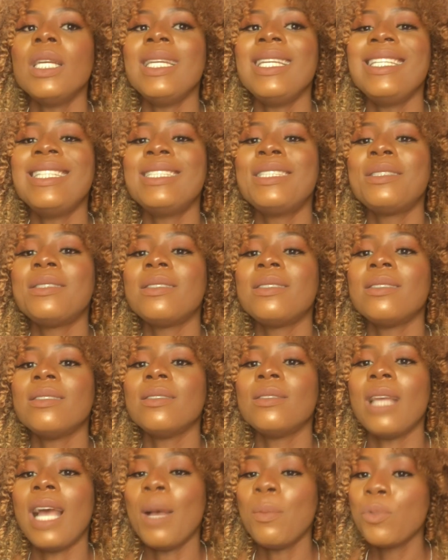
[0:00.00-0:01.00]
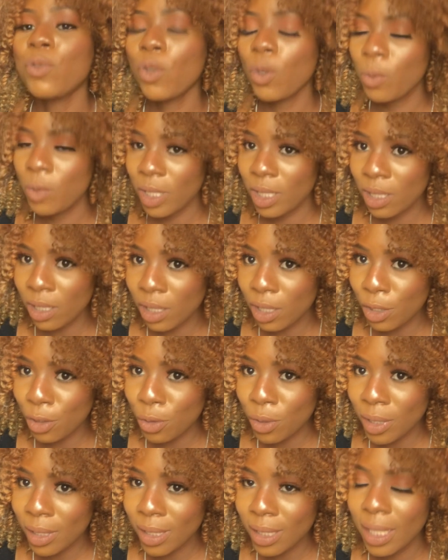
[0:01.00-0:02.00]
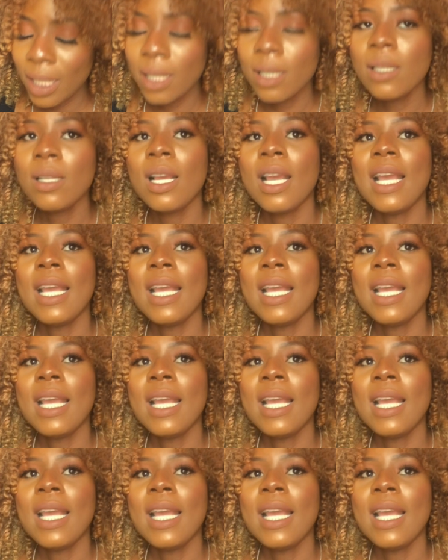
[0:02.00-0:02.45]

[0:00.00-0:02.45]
It absorbs easily into the skin.